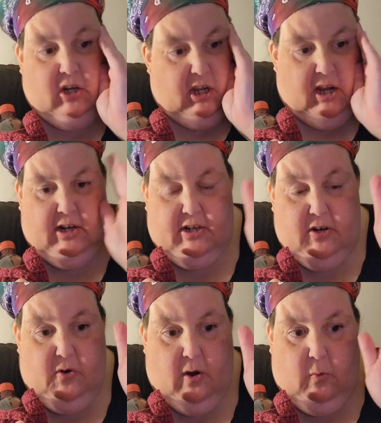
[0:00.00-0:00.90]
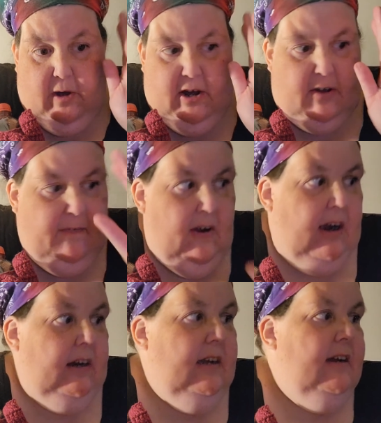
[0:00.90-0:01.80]
and get into a weird
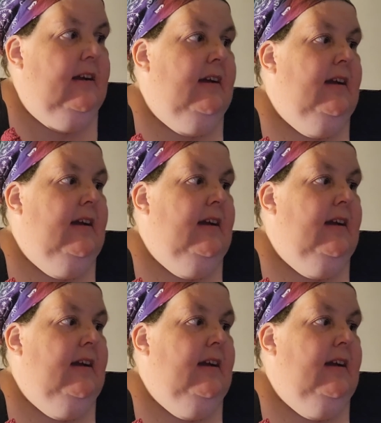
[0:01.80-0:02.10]
funk.